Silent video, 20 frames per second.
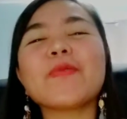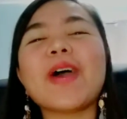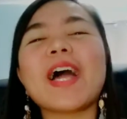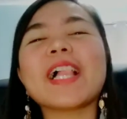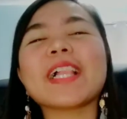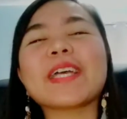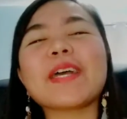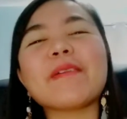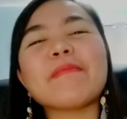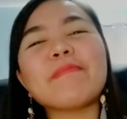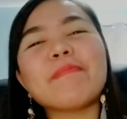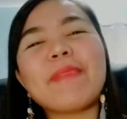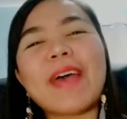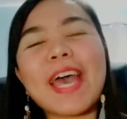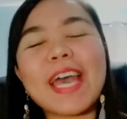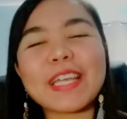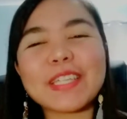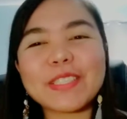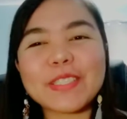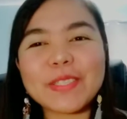Welcome
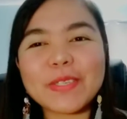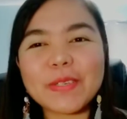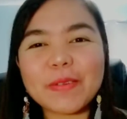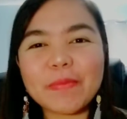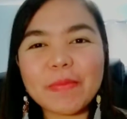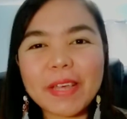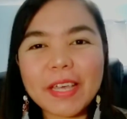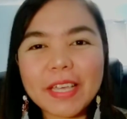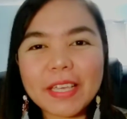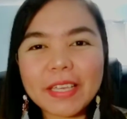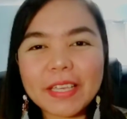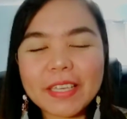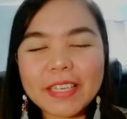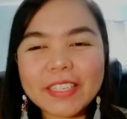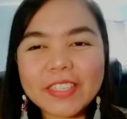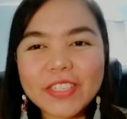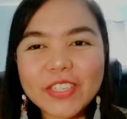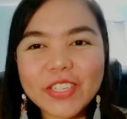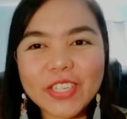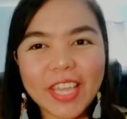back to
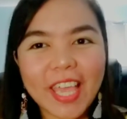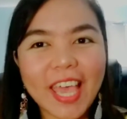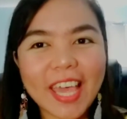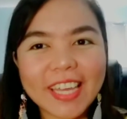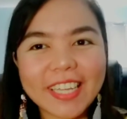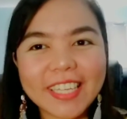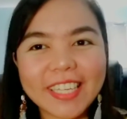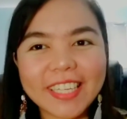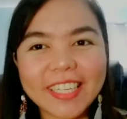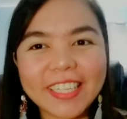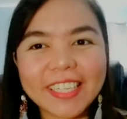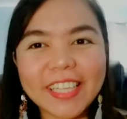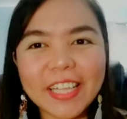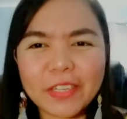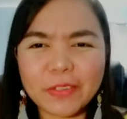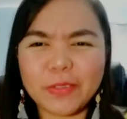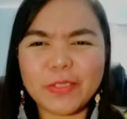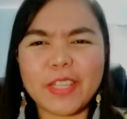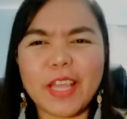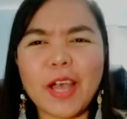my channel.
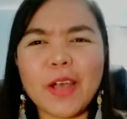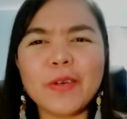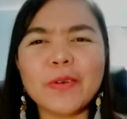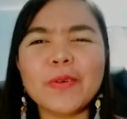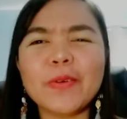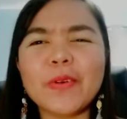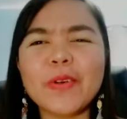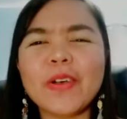Ano daw?